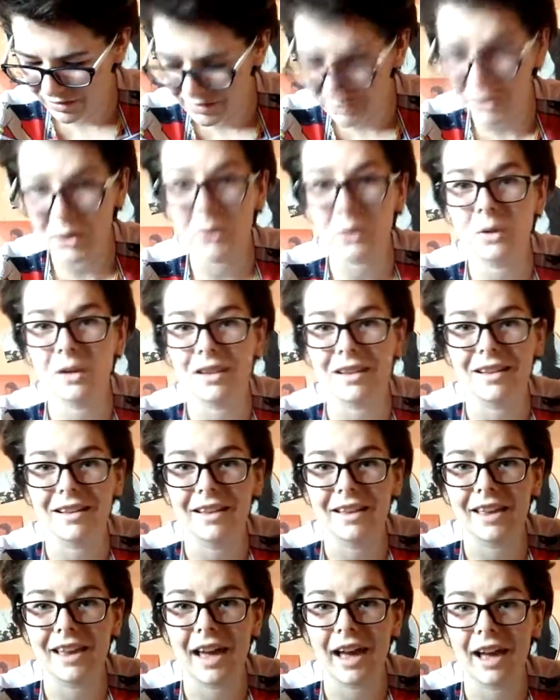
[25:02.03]
Skull.
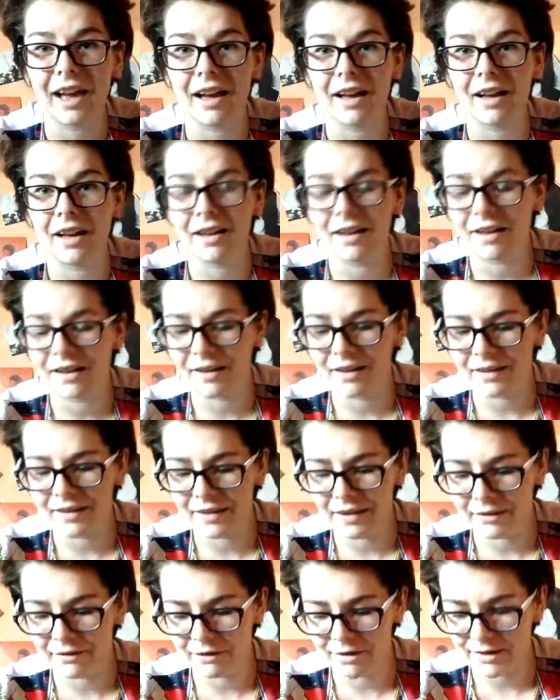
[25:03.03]
Yeah,
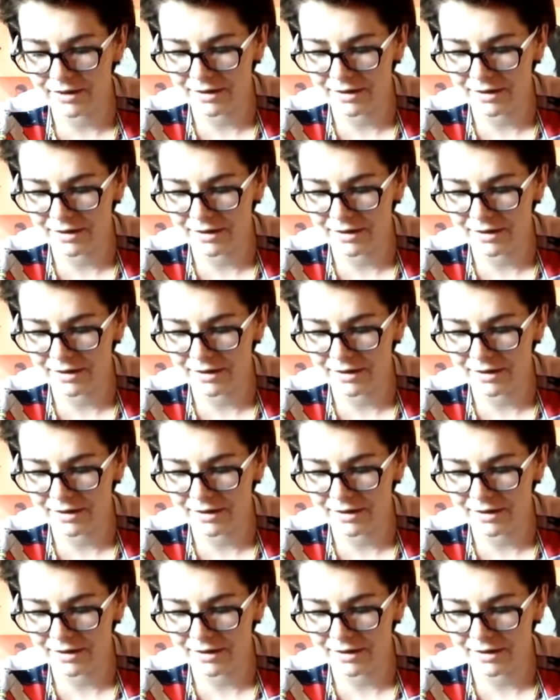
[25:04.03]
they were